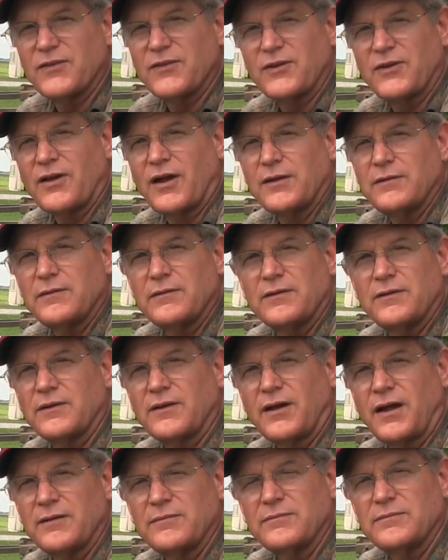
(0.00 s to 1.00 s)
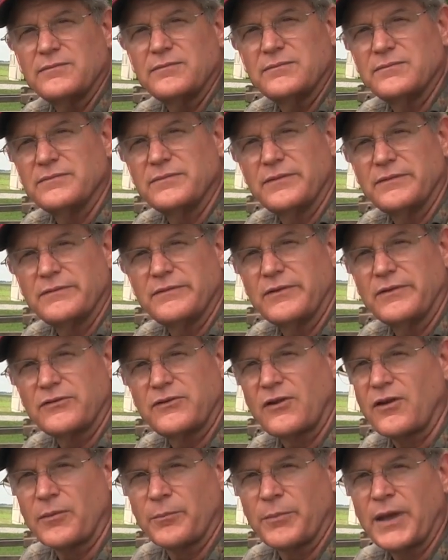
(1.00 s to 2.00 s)
They're
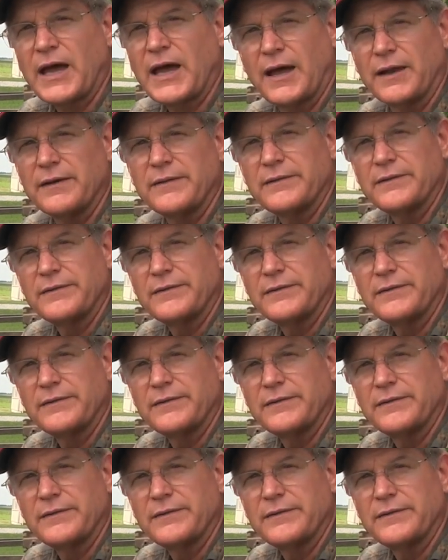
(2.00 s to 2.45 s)
still in bed.